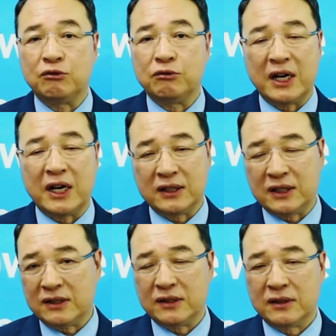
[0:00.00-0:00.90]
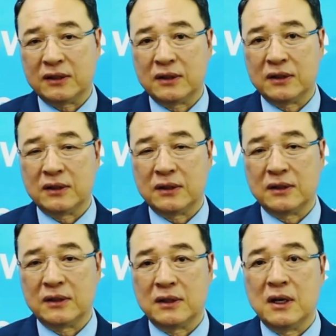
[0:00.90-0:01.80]
do like this.
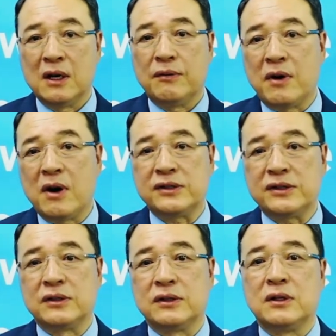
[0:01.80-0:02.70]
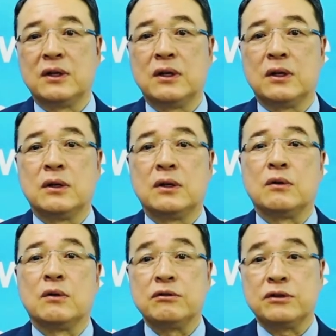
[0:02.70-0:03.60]
First,
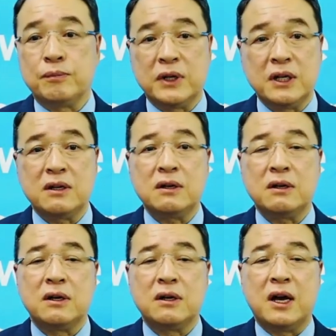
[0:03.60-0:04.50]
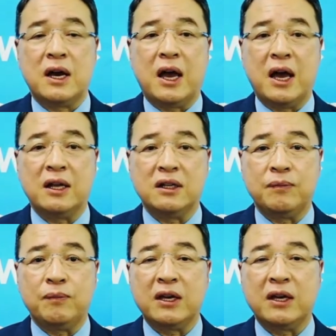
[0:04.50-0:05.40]
go to the mirror and
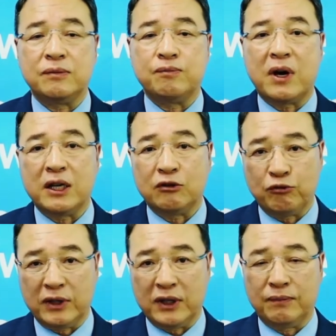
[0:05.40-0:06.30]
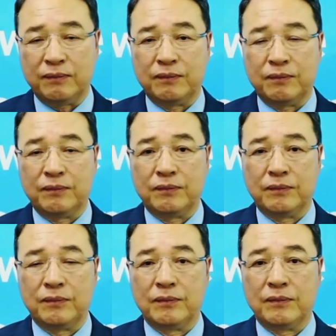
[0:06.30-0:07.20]
imagine my dream.
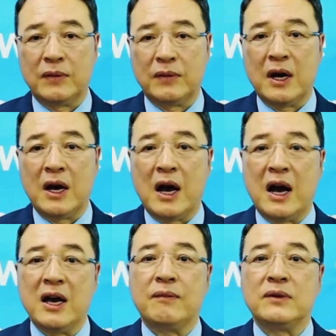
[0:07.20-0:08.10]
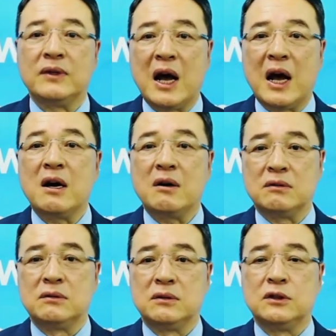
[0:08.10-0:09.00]
I am
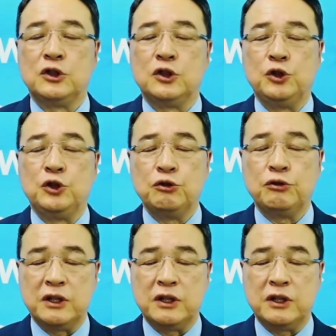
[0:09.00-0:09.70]
now new